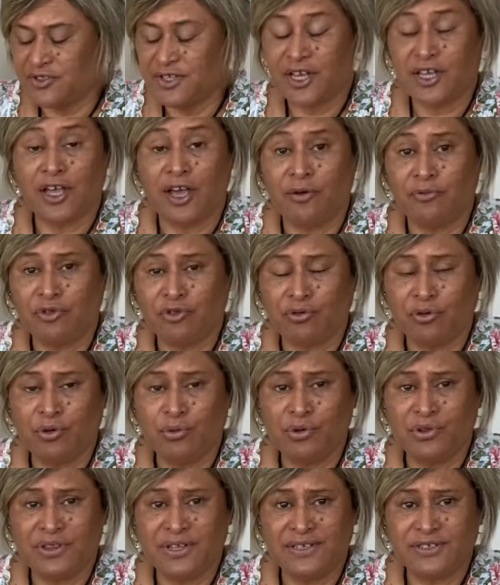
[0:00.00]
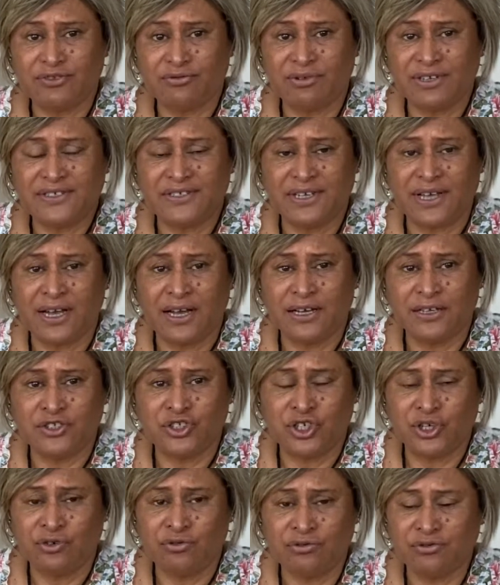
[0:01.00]
that come through with these reads are
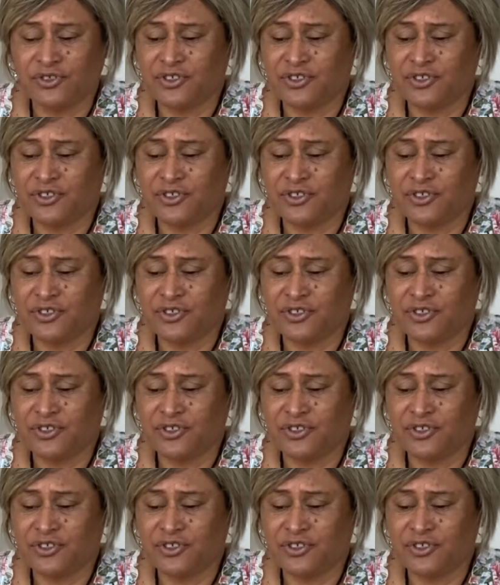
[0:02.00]
general,